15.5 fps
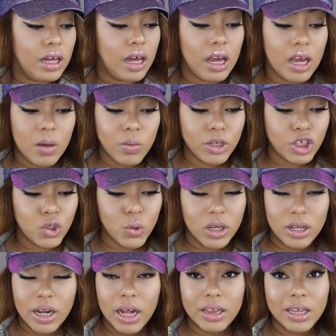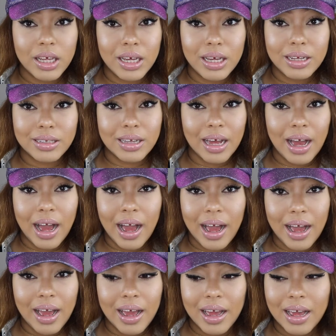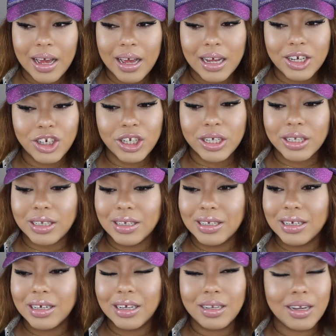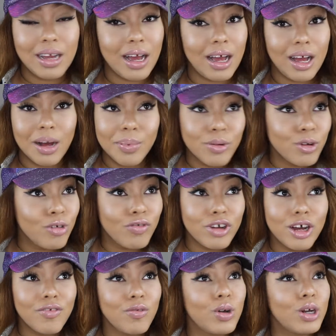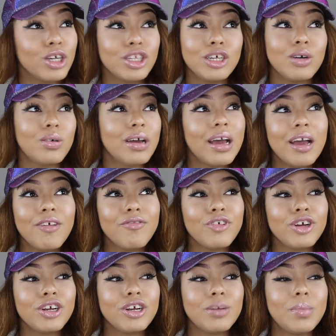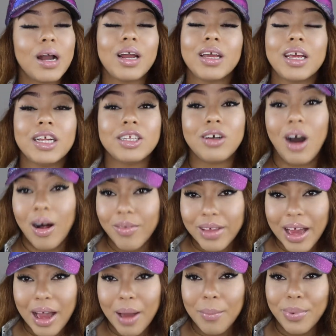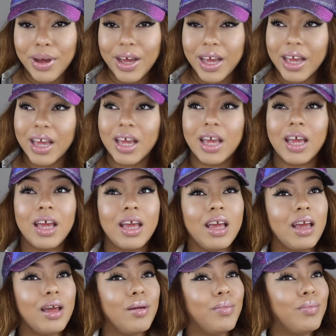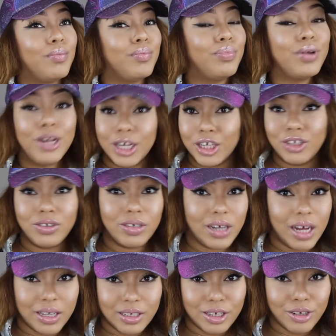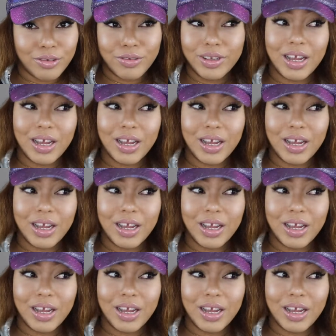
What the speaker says: He was doing a lot of things that I just did not approve of whatsoever. I'm not gonna get into all that, but pretty sure you guys know.